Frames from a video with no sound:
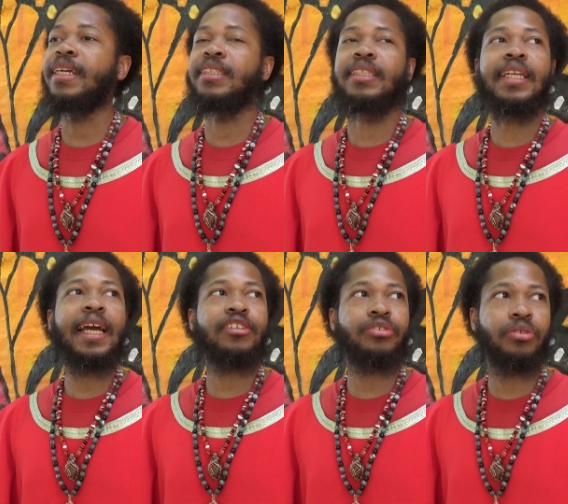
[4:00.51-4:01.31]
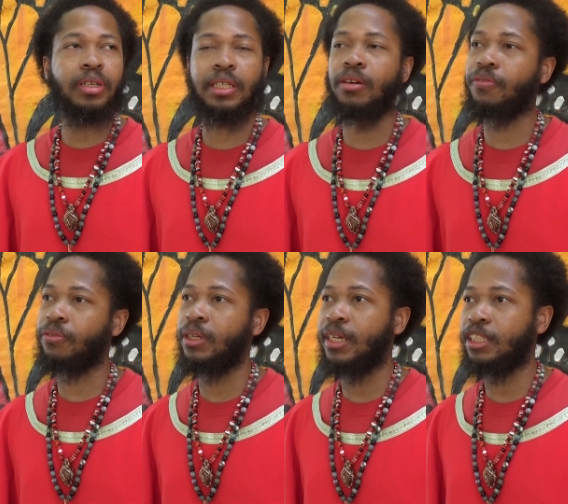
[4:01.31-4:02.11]
is naturally
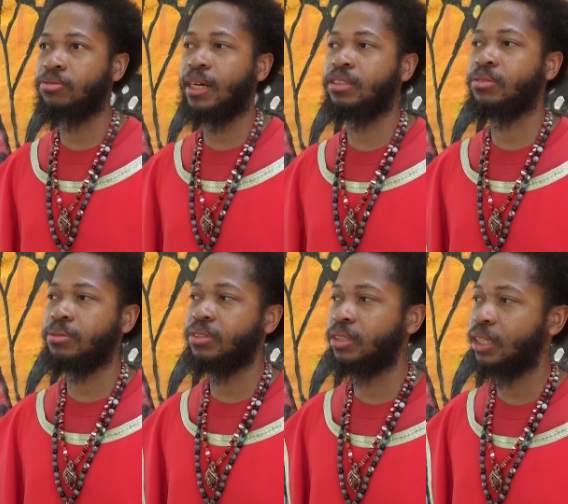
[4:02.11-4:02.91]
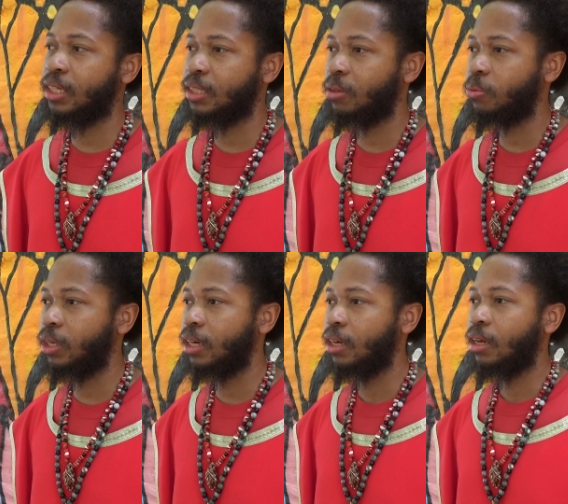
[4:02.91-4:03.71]
afraid. That's why the scripture says that
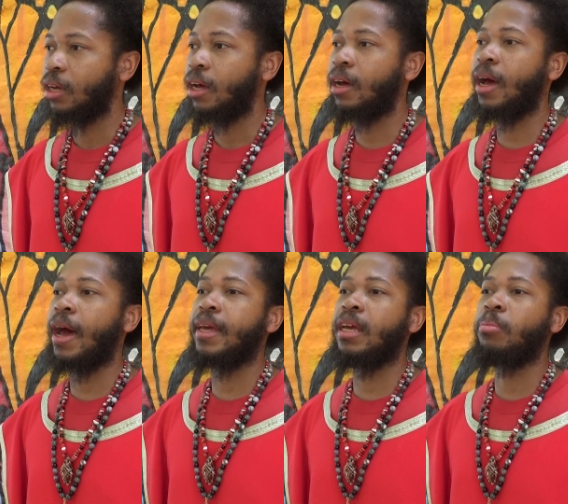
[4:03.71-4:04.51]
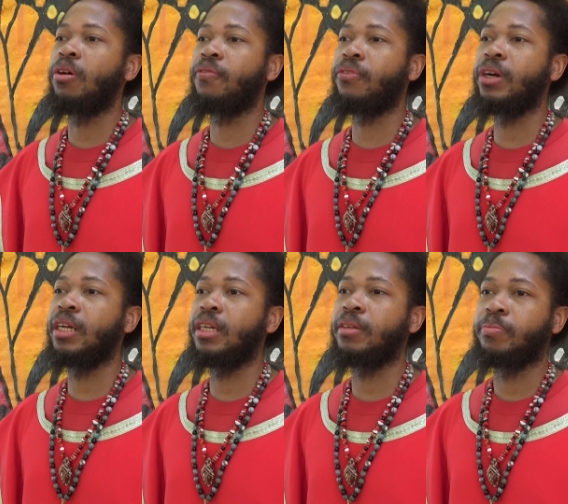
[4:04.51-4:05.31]
what I am
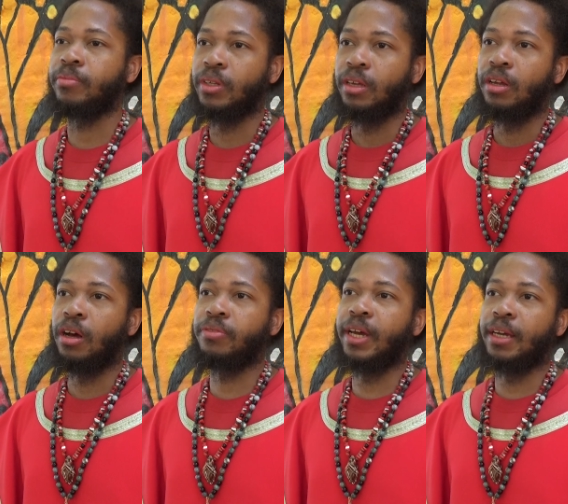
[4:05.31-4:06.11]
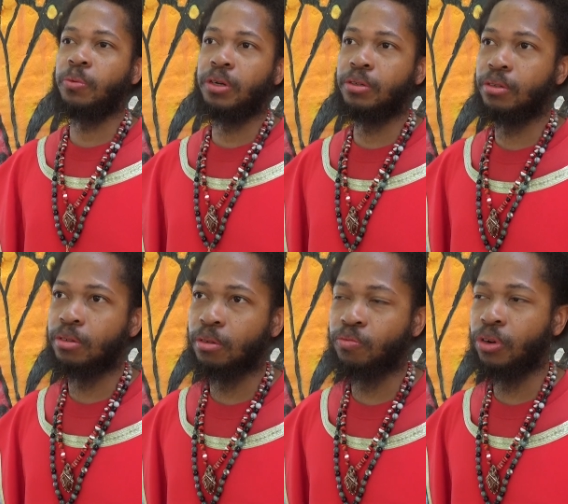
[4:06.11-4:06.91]
afraid of thy word.
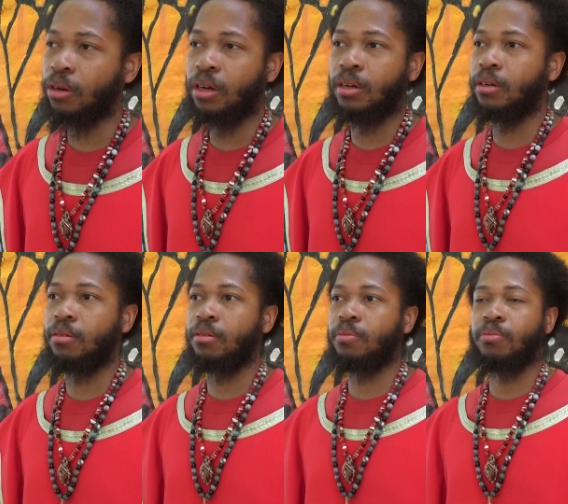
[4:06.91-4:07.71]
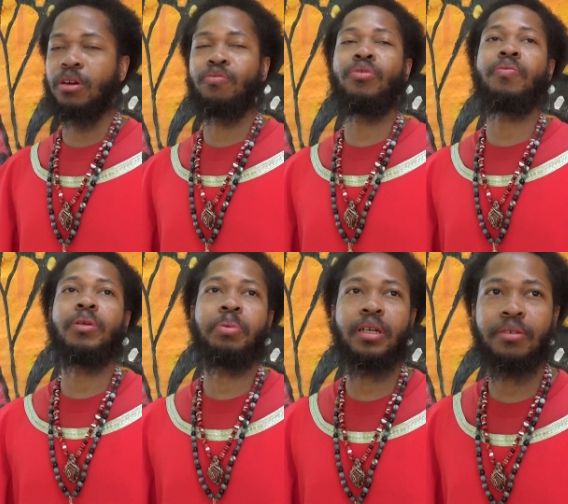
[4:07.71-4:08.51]
Uh, roughly
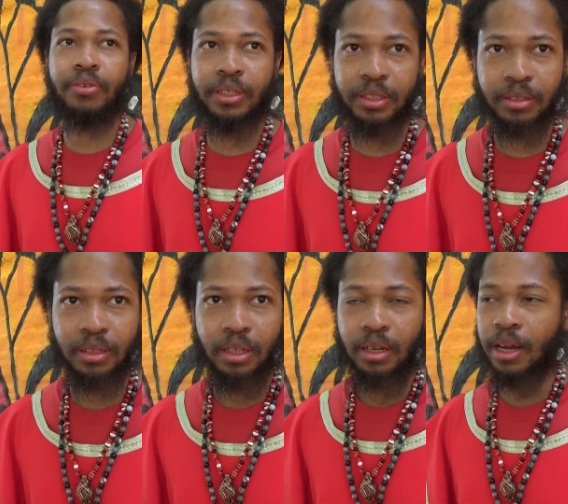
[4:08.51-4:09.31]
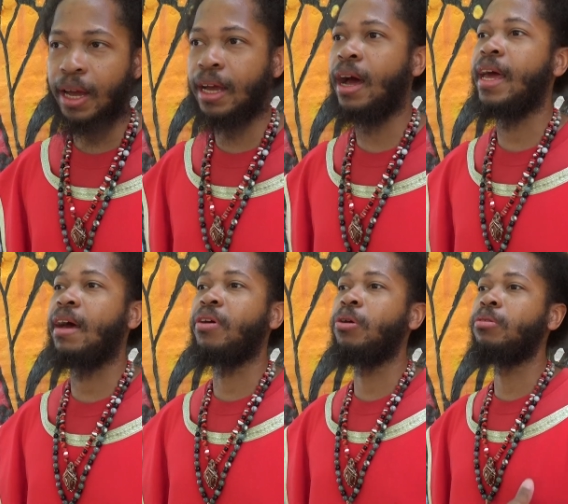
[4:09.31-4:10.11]
paraphrasing, I, I
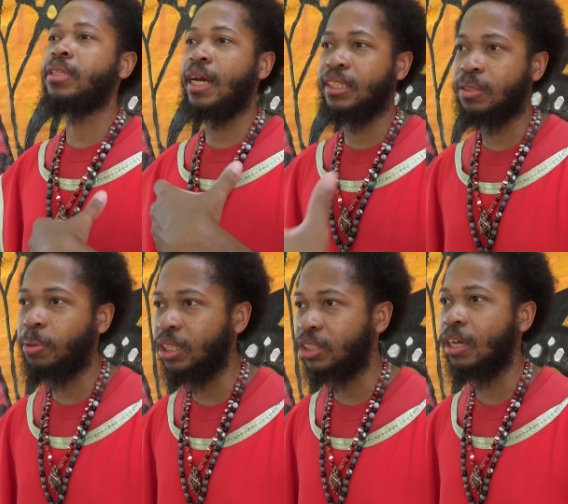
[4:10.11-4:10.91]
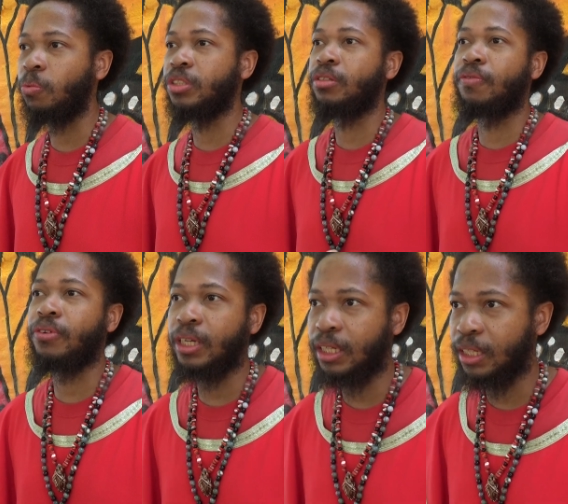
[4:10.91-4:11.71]
have heard thy speech and was
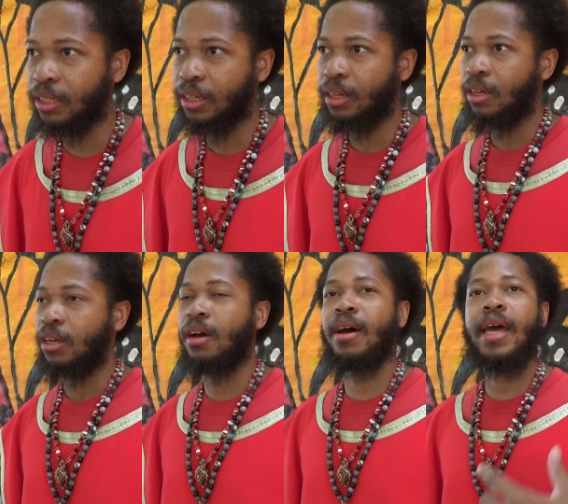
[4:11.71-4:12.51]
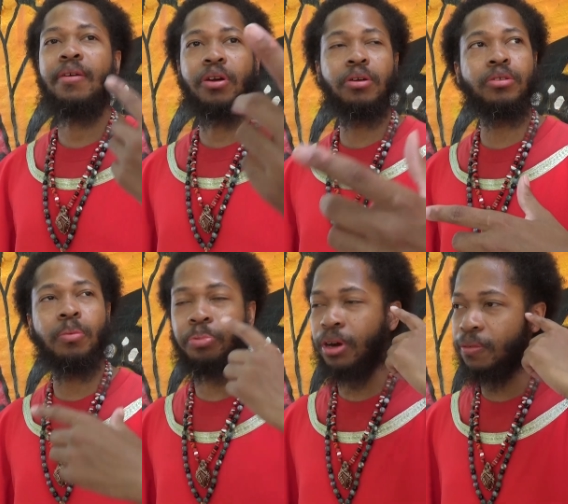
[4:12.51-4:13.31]
afraid have heard the
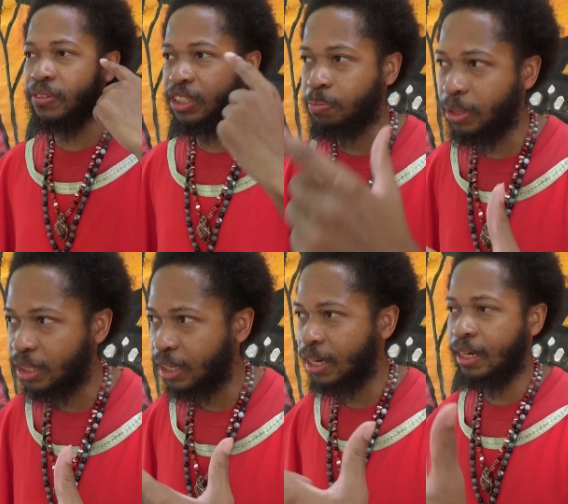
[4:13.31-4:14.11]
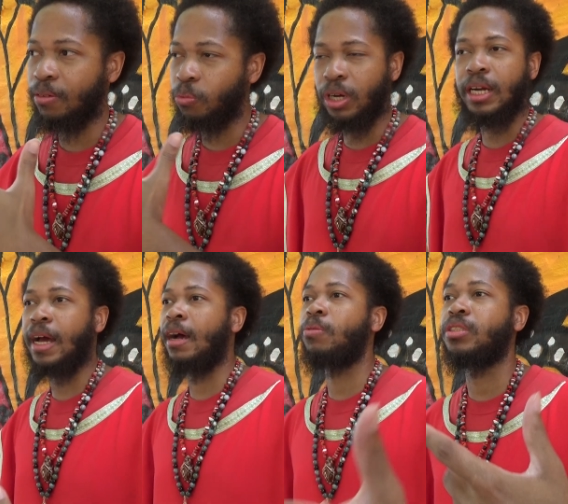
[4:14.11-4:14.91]
prophet speak and what
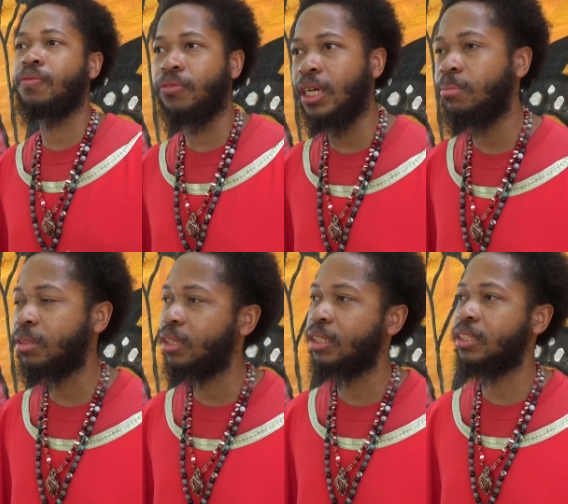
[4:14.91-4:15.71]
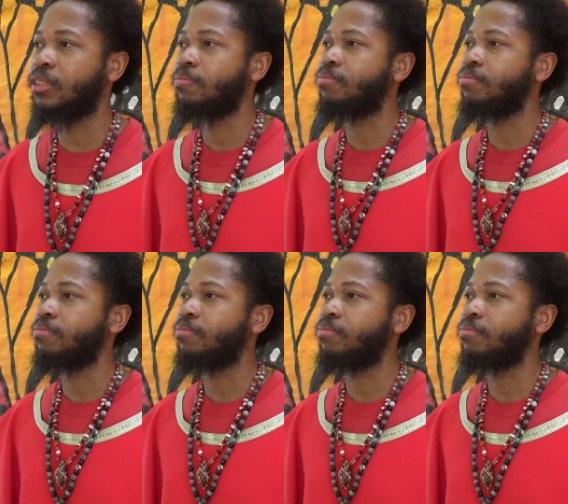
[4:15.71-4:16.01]
I was afraid because